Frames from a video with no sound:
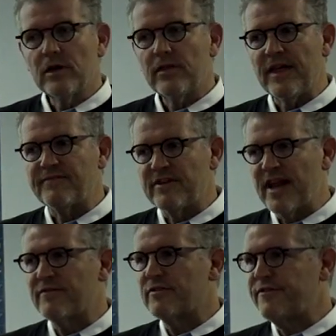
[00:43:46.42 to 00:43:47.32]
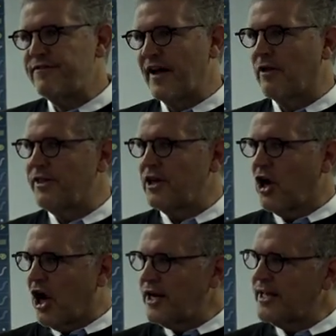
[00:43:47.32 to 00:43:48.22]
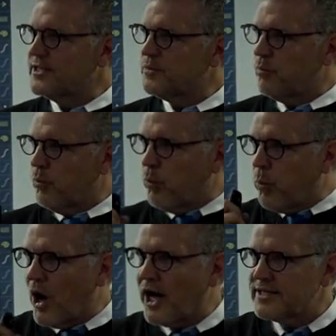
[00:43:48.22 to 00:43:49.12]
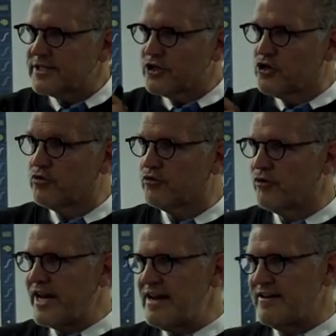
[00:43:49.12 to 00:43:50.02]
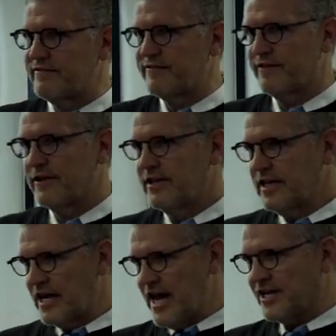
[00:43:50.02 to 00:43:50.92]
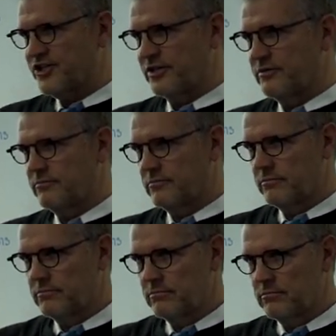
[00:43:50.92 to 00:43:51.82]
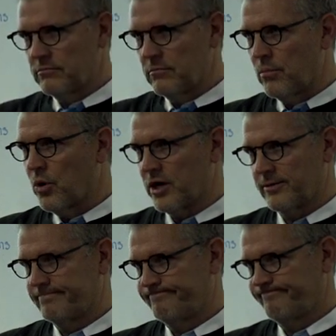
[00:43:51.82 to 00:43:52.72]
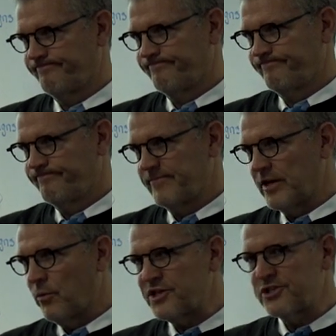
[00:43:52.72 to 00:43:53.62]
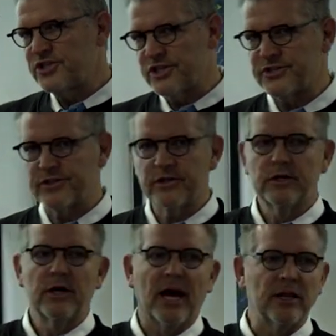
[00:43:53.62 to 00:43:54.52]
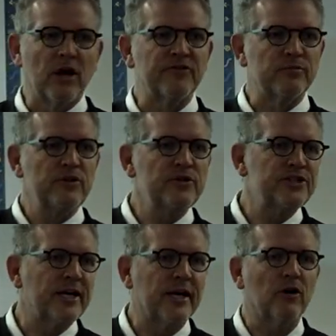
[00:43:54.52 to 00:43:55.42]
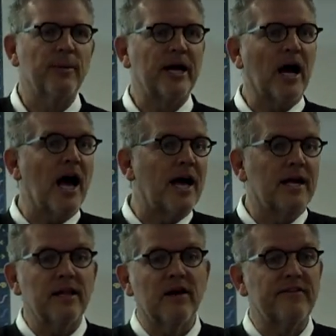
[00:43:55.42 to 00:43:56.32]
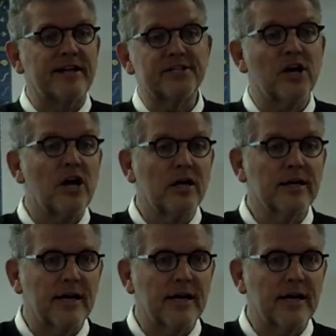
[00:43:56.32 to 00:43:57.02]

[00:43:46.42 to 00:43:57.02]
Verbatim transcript: They've never felt an audience want, crave connection more. And it wasn't just, I love your music, oh my God, I love that song.